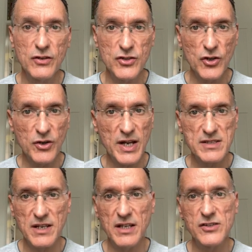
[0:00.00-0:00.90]
John
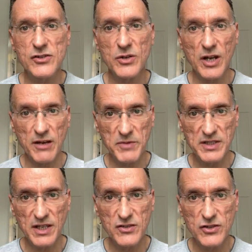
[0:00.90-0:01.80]
has a history of
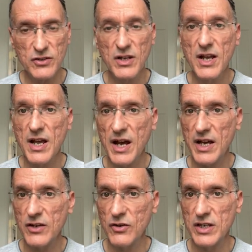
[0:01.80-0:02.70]
hypertension, high
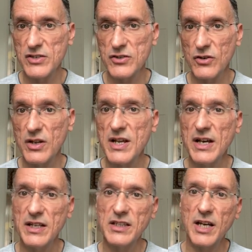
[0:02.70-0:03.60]
cholesterol,
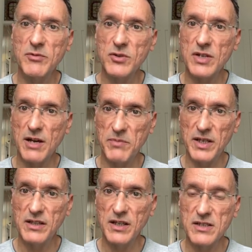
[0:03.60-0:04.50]
and type 2
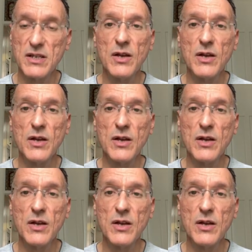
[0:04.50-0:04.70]
diabetes,